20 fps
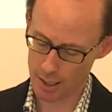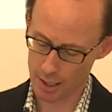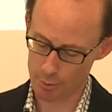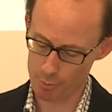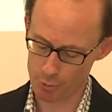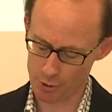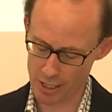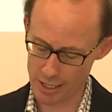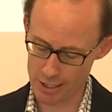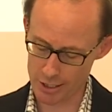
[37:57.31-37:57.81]

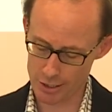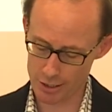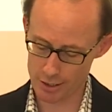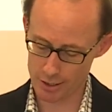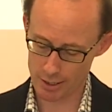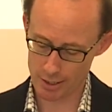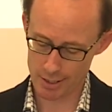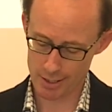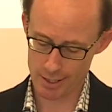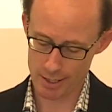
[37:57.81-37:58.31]

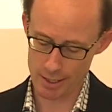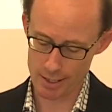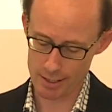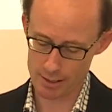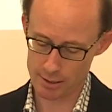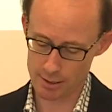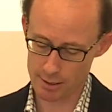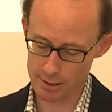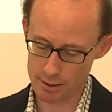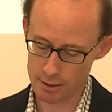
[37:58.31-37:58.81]
British
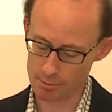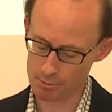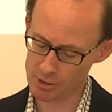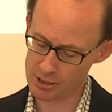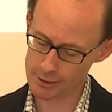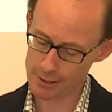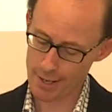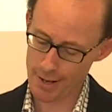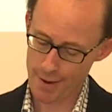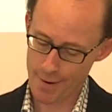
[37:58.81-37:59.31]

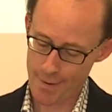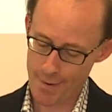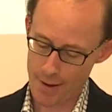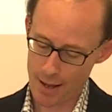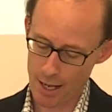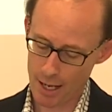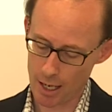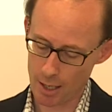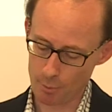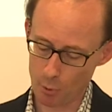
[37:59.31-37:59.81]
systems?
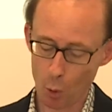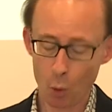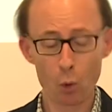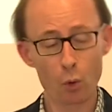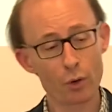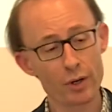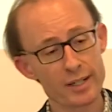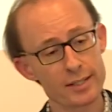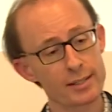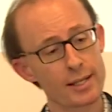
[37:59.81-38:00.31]

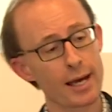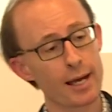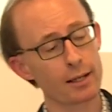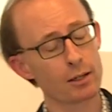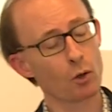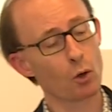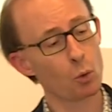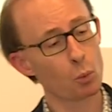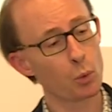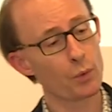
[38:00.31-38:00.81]
Or
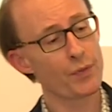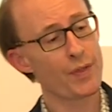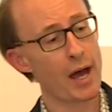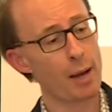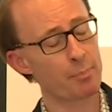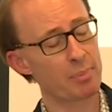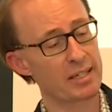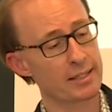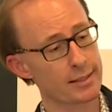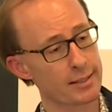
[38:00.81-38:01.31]
would
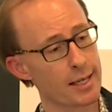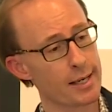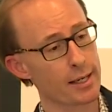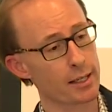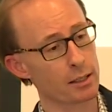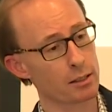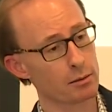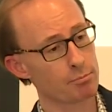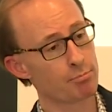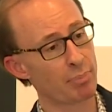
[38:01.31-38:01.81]
that be
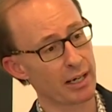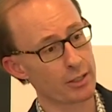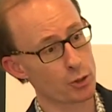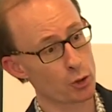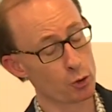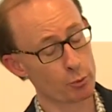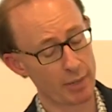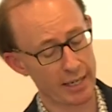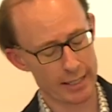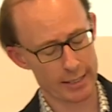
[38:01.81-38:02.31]
seen by
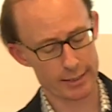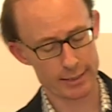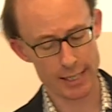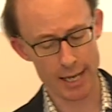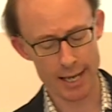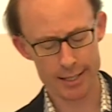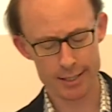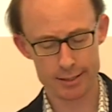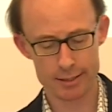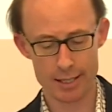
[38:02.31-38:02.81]
too many
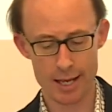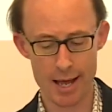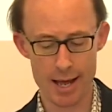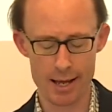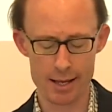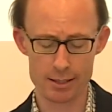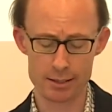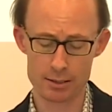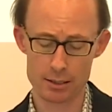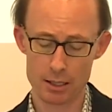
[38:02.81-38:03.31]
states
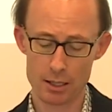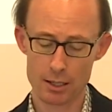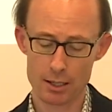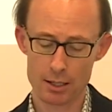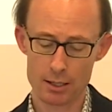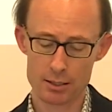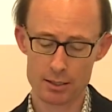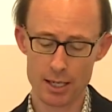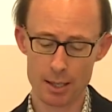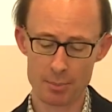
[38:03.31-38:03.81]
as
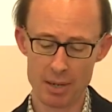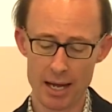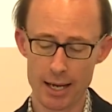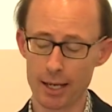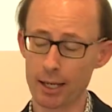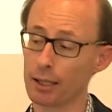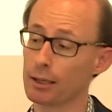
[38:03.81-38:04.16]
somehow